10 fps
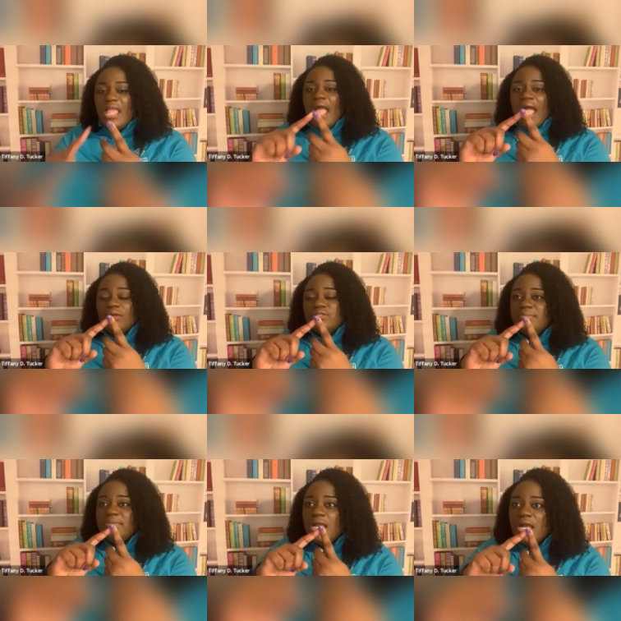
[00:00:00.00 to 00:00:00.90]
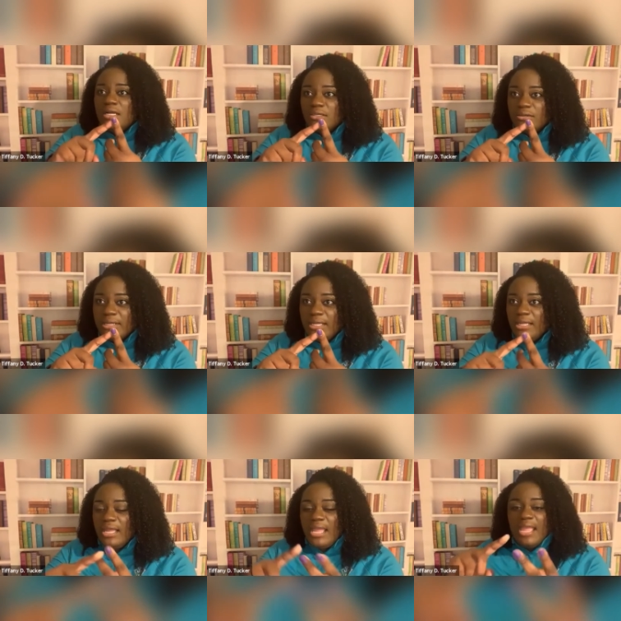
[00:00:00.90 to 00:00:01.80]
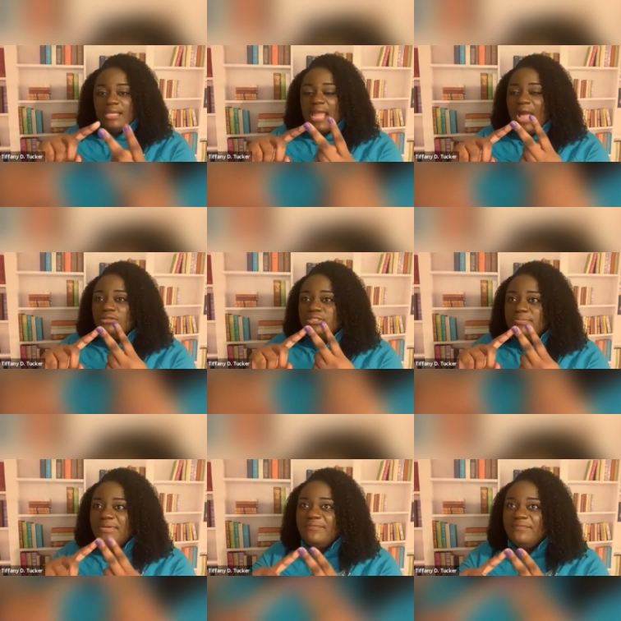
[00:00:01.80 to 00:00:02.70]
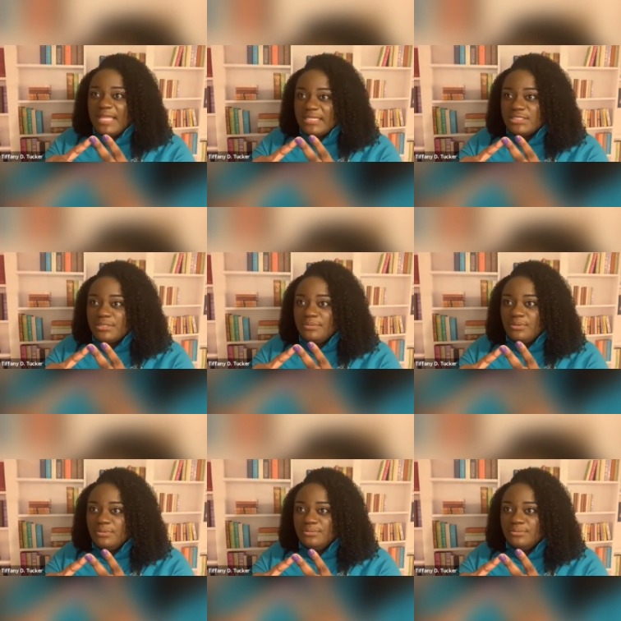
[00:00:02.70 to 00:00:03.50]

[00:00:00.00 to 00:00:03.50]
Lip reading: how to be hungry and how to be flexible.